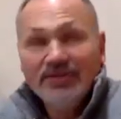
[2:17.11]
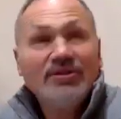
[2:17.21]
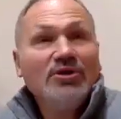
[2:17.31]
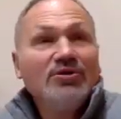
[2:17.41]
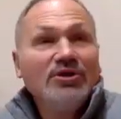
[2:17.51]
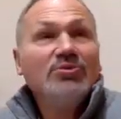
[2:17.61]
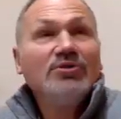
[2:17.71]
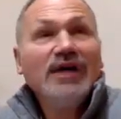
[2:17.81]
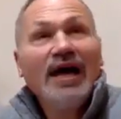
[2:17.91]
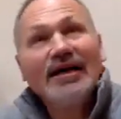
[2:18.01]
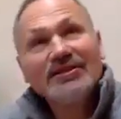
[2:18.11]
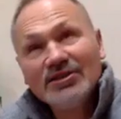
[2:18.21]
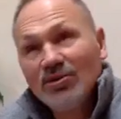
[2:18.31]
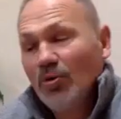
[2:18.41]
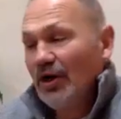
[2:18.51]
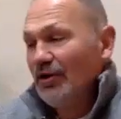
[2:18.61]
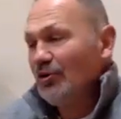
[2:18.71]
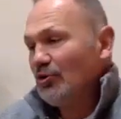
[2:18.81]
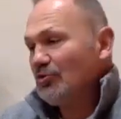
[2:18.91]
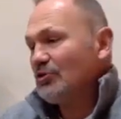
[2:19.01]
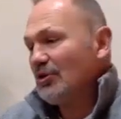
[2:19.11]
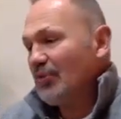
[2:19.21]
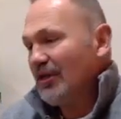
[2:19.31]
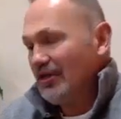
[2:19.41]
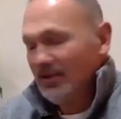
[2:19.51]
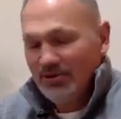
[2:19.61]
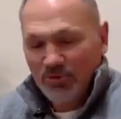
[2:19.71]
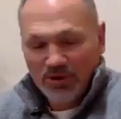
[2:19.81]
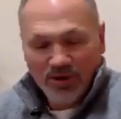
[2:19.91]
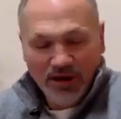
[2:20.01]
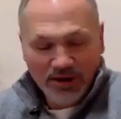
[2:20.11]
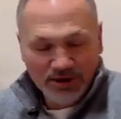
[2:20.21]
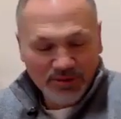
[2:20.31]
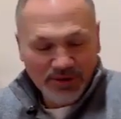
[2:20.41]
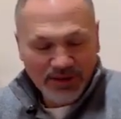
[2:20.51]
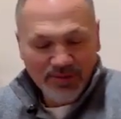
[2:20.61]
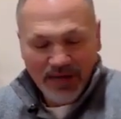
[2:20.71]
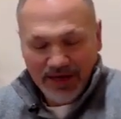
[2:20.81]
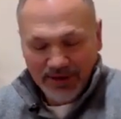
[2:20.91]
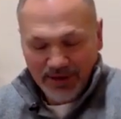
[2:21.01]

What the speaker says: No, you would ask the one whose opinion will ultimately matter,